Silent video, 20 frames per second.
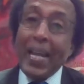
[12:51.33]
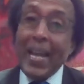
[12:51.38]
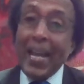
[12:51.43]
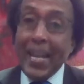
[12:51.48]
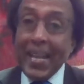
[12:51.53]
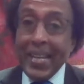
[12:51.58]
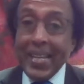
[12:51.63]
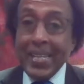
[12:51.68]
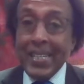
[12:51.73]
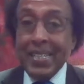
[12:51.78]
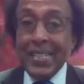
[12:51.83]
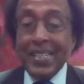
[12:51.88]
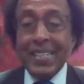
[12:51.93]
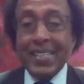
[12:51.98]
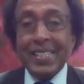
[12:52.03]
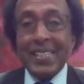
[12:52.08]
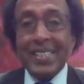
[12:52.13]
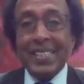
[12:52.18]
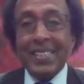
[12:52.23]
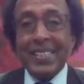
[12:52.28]
And
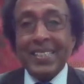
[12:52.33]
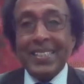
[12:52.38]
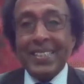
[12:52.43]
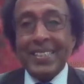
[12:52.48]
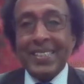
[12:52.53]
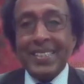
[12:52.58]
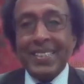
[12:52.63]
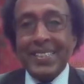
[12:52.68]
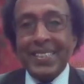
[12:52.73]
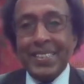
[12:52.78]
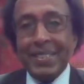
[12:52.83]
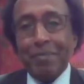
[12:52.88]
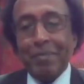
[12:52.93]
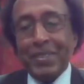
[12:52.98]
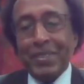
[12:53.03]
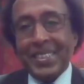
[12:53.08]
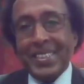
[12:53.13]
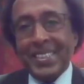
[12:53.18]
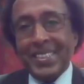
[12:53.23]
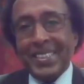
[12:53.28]

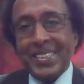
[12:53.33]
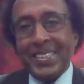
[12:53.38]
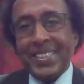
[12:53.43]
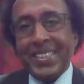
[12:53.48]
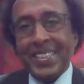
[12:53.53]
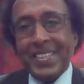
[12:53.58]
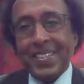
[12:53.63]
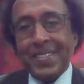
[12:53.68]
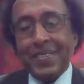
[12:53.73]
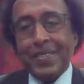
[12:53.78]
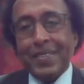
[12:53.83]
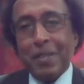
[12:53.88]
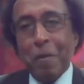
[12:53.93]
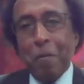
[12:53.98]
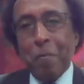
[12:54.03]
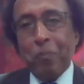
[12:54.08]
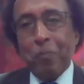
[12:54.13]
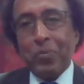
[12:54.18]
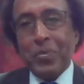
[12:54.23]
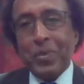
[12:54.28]
CBDCs,
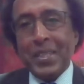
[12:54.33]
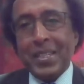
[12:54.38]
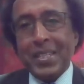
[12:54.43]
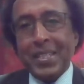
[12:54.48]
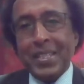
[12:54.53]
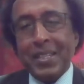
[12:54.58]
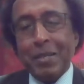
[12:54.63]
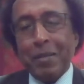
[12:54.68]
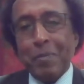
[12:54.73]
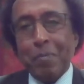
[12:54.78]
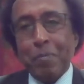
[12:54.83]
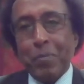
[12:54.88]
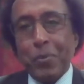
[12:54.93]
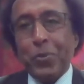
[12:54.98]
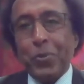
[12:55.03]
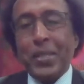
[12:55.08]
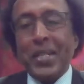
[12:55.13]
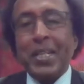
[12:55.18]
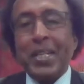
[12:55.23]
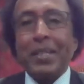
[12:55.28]

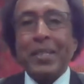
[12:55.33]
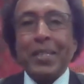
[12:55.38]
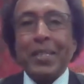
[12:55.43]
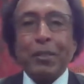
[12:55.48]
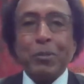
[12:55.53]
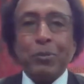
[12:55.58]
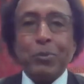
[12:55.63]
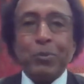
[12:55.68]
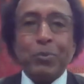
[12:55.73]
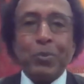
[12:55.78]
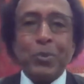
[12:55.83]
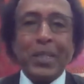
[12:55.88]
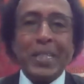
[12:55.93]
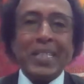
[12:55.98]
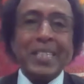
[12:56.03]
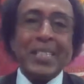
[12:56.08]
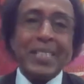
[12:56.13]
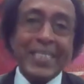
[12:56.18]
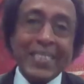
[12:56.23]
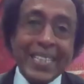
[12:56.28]
more than anything, will
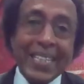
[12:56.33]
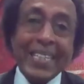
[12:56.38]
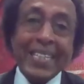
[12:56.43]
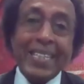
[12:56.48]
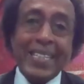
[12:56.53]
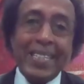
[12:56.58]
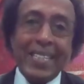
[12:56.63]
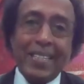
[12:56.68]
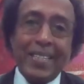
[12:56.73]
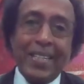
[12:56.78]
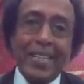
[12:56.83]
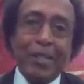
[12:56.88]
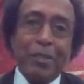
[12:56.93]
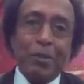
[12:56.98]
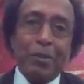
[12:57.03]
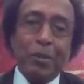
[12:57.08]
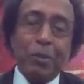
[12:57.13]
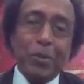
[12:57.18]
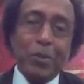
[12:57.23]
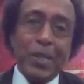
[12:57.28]
strengthen
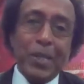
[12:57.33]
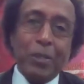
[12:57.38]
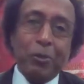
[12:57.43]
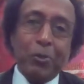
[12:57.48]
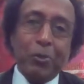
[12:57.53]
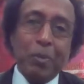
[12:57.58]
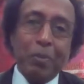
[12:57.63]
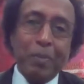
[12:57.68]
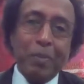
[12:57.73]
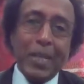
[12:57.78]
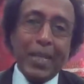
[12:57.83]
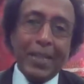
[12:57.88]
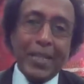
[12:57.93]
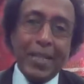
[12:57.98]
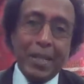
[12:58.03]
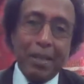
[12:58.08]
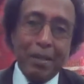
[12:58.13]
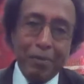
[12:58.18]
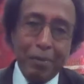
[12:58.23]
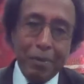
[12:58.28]
that. They will actually make
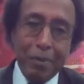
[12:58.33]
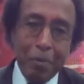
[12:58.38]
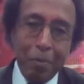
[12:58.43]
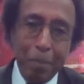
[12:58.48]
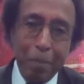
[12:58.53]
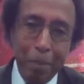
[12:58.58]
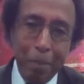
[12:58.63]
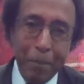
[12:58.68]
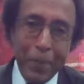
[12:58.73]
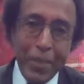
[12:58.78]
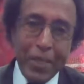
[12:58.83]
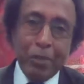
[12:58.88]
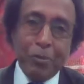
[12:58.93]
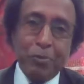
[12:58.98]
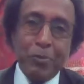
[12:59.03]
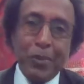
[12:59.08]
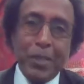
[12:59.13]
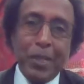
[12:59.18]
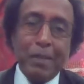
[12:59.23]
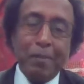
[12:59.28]
that even better
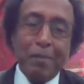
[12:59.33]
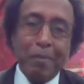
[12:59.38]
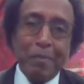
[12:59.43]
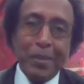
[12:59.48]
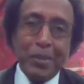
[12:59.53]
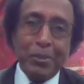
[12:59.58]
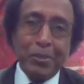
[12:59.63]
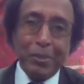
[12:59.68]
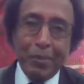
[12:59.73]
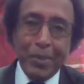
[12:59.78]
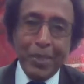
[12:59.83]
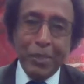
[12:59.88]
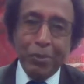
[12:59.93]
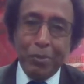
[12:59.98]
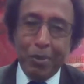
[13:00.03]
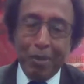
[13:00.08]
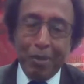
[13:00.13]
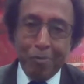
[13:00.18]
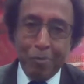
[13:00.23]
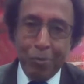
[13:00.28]
for governments. They will
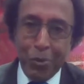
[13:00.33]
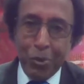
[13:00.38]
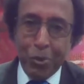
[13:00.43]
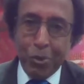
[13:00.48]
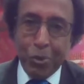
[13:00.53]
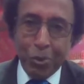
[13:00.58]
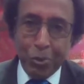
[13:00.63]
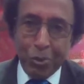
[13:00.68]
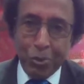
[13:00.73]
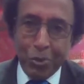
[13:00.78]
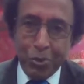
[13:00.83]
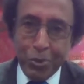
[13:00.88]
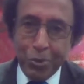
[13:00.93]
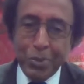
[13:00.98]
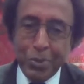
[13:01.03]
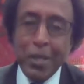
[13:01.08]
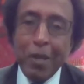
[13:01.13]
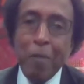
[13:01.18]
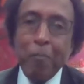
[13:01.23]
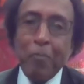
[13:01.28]
actually have more
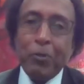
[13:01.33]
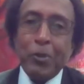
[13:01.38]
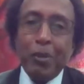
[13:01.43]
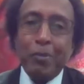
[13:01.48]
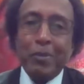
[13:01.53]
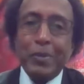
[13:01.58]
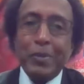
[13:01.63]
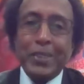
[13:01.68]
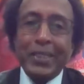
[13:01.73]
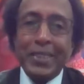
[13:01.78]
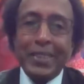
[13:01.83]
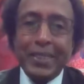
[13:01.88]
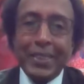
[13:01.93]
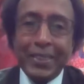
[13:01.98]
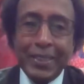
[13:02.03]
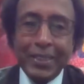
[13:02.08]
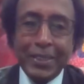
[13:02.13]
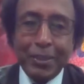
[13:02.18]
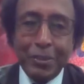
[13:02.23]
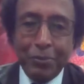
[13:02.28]
control over
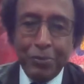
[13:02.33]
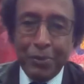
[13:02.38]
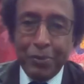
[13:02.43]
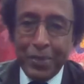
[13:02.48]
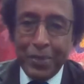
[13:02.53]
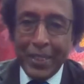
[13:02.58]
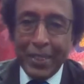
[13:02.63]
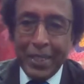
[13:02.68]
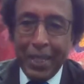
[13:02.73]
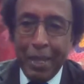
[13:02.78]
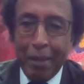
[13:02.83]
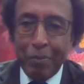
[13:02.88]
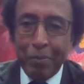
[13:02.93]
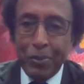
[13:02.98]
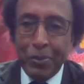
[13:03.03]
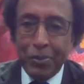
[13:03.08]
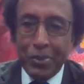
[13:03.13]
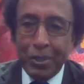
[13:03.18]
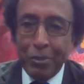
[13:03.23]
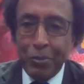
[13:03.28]
citizens if that
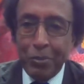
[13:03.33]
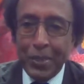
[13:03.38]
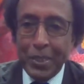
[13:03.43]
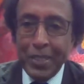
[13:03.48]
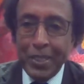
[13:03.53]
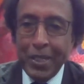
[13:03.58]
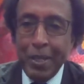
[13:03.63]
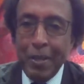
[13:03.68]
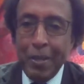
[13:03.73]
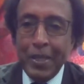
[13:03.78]
happens and we